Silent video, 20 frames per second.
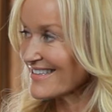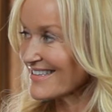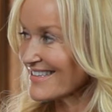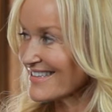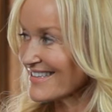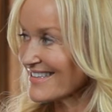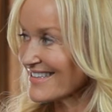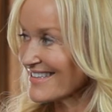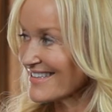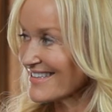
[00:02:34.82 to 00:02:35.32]

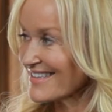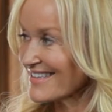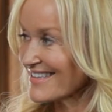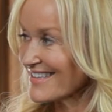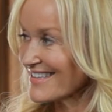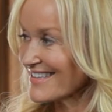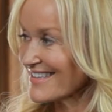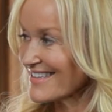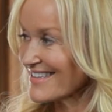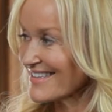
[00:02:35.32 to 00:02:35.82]

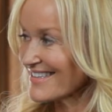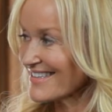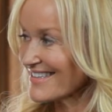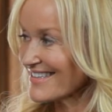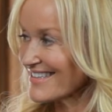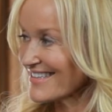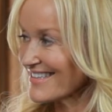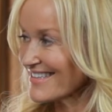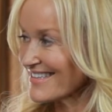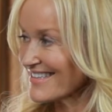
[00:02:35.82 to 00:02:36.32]

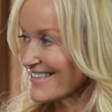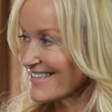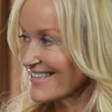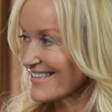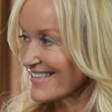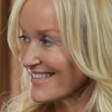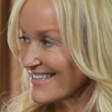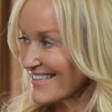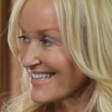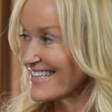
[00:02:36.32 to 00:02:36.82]

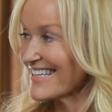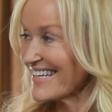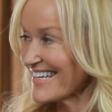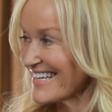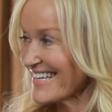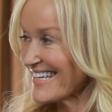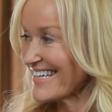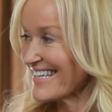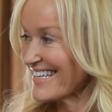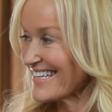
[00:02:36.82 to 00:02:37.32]

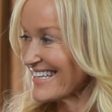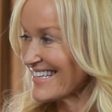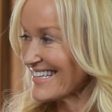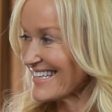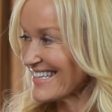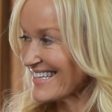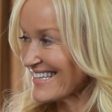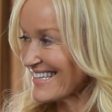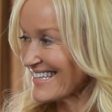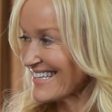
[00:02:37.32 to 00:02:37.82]

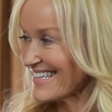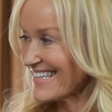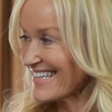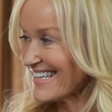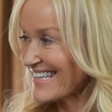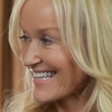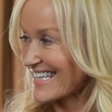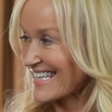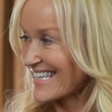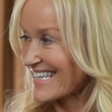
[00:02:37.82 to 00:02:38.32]

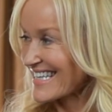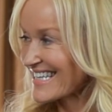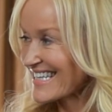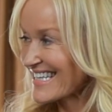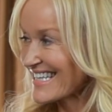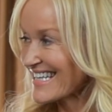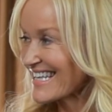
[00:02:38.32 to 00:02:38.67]
(not speaking)